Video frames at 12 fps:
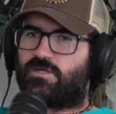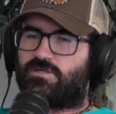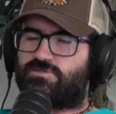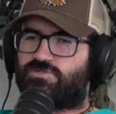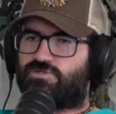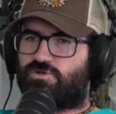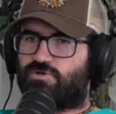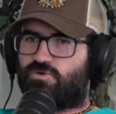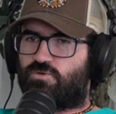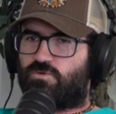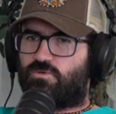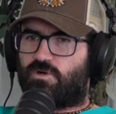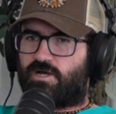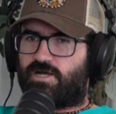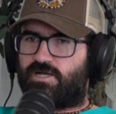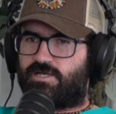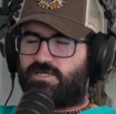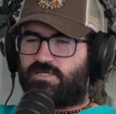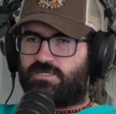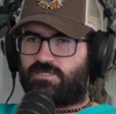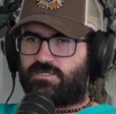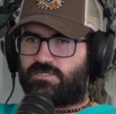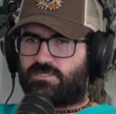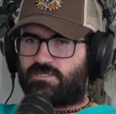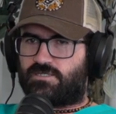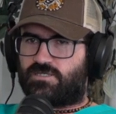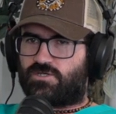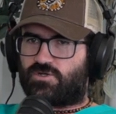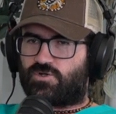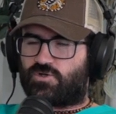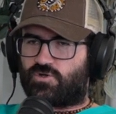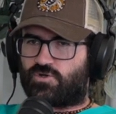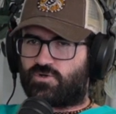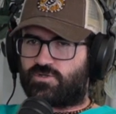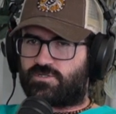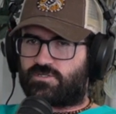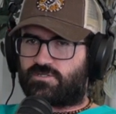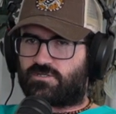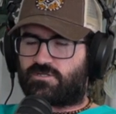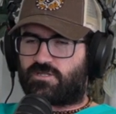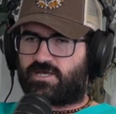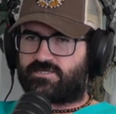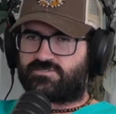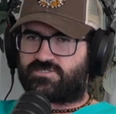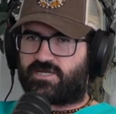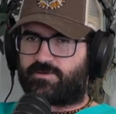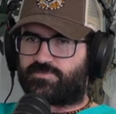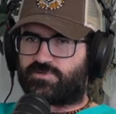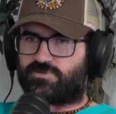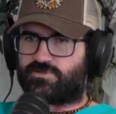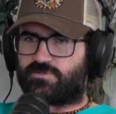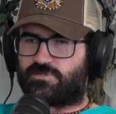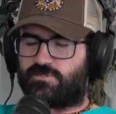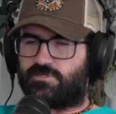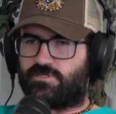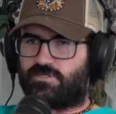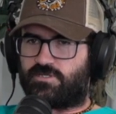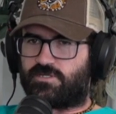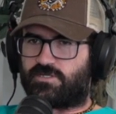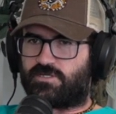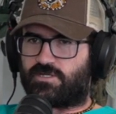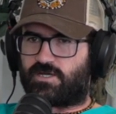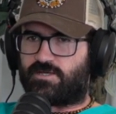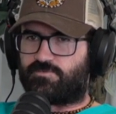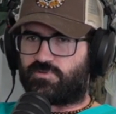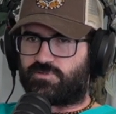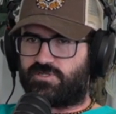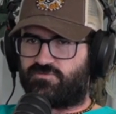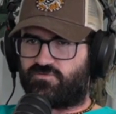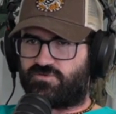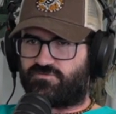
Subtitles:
So I heard the last chapter, and I believe we